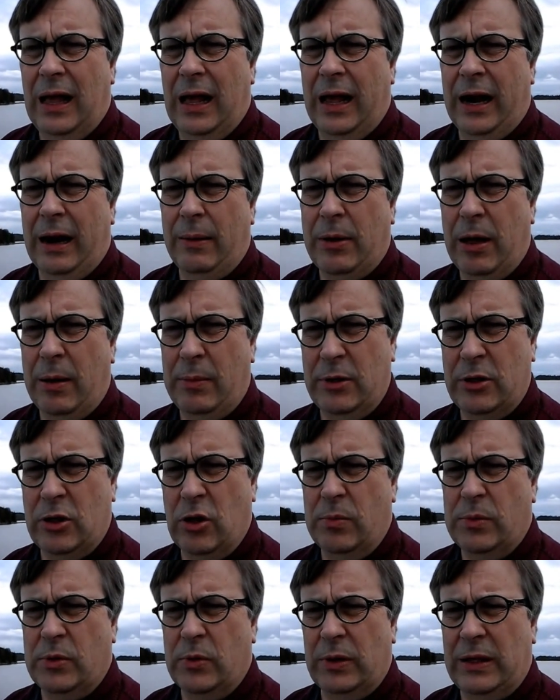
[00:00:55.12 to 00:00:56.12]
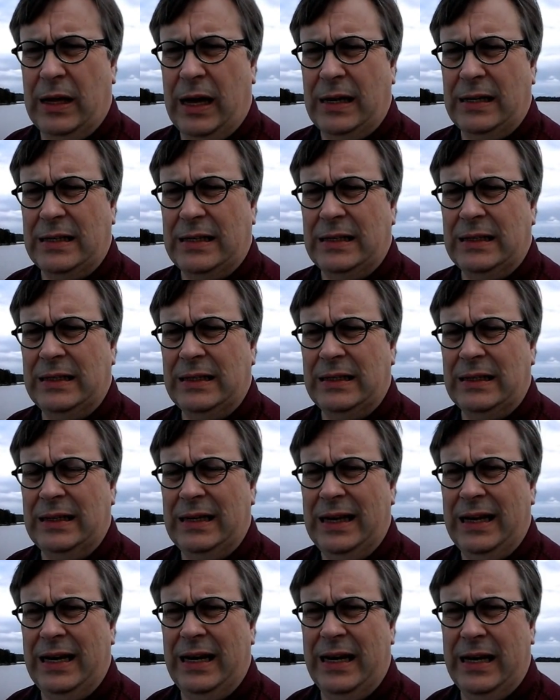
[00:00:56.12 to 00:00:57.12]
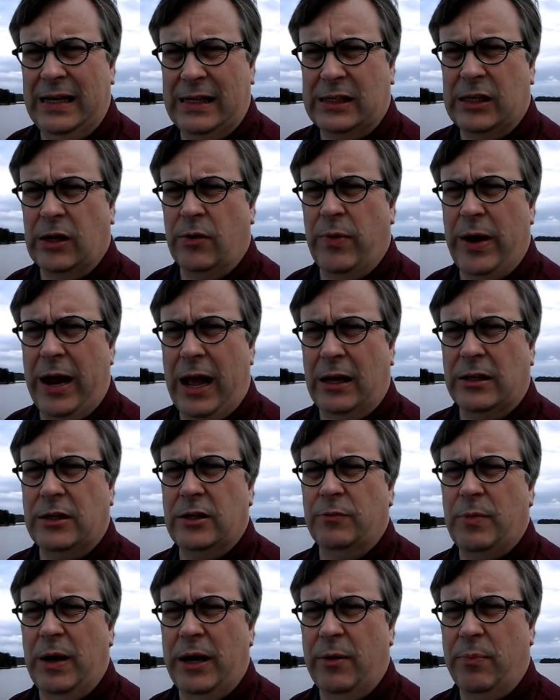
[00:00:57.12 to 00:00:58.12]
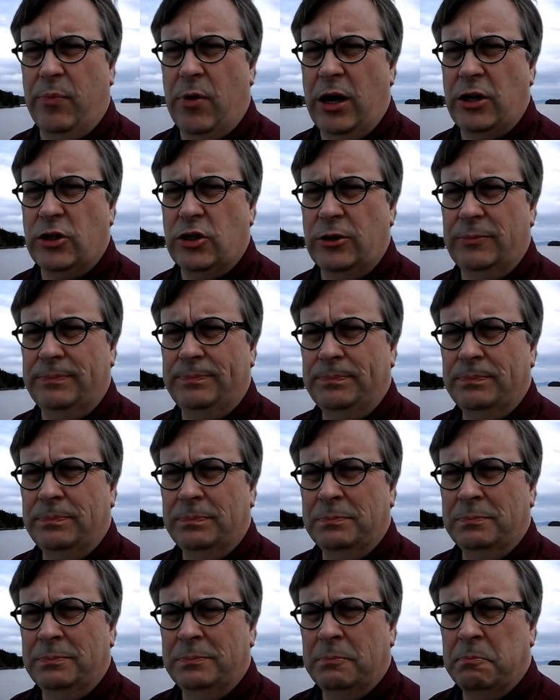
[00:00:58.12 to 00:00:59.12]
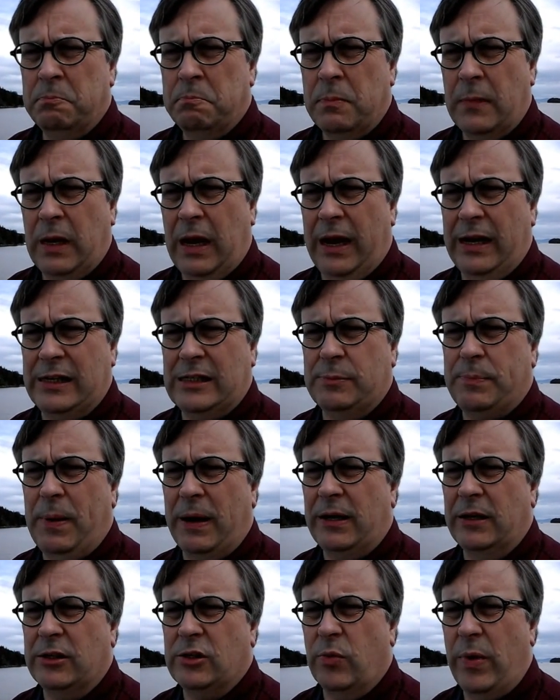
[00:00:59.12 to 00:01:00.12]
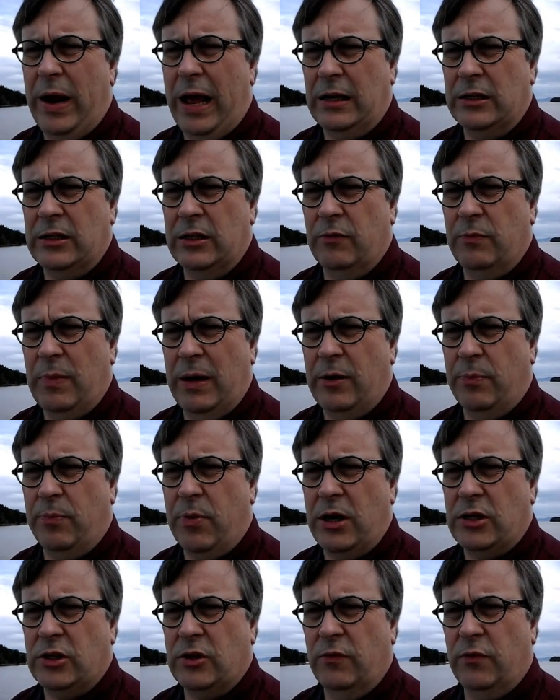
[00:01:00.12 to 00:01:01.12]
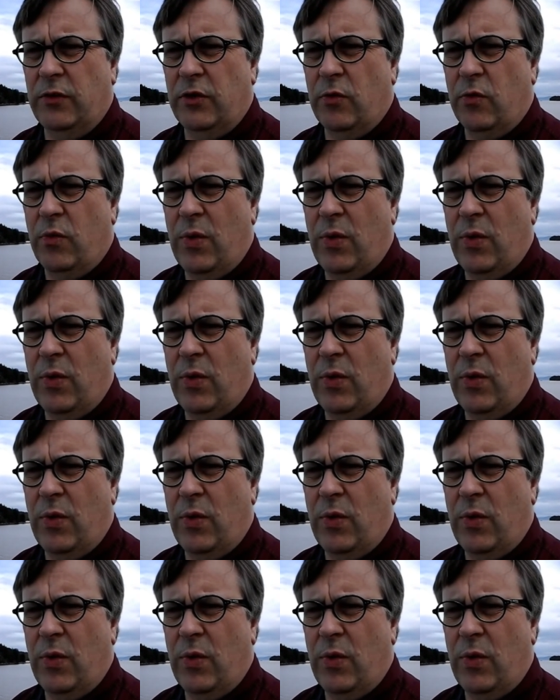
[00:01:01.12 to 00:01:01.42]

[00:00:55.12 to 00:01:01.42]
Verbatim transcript: and I'm coming to terms with that. It is a reality of my depression. And I suspect it's a reality of my depression for the